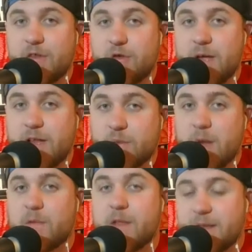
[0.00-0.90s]
you
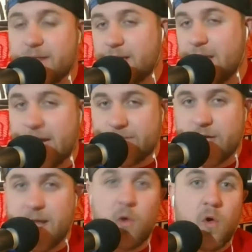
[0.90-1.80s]
interact with us in the live
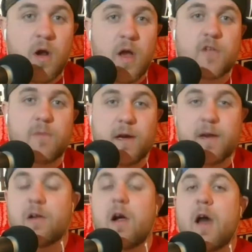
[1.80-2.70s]
chat or on Twitter, and
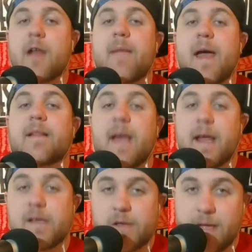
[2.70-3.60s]
you're automatically
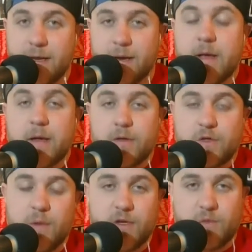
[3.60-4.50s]
entered in to
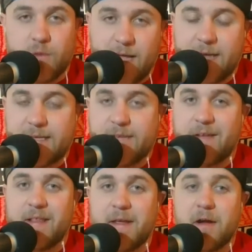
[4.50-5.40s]
win 2018 Fan
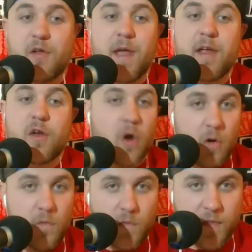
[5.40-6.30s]
of the Year. And you get your
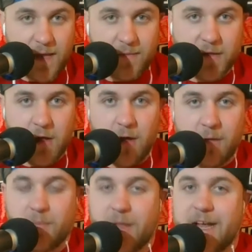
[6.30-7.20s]
own theme song
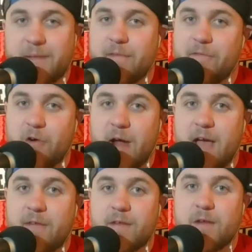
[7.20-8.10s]
played before
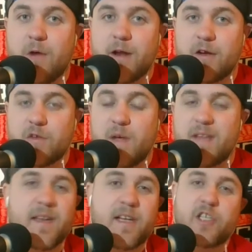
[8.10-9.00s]
every one of your tweets,
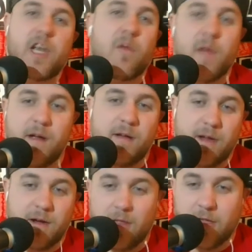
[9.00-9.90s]
and a shout out right
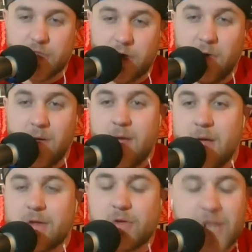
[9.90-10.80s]
here on the show.
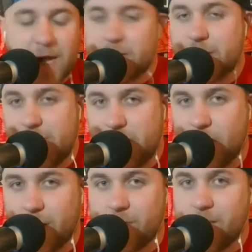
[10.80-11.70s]
So shout out to you,
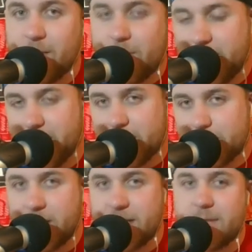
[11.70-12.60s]
Glorious Greg, for winning our
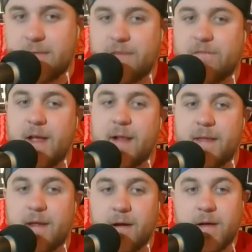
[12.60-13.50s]
2017 Fan of the
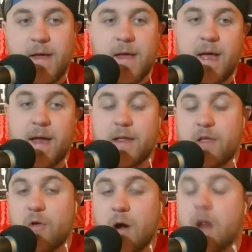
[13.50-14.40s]
Year. And
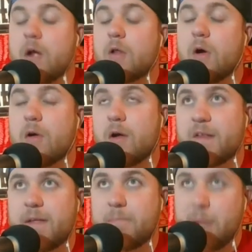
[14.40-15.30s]
you're
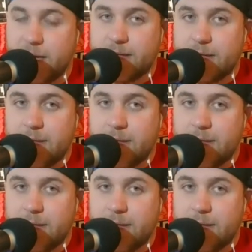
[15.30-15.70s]
gloriously picked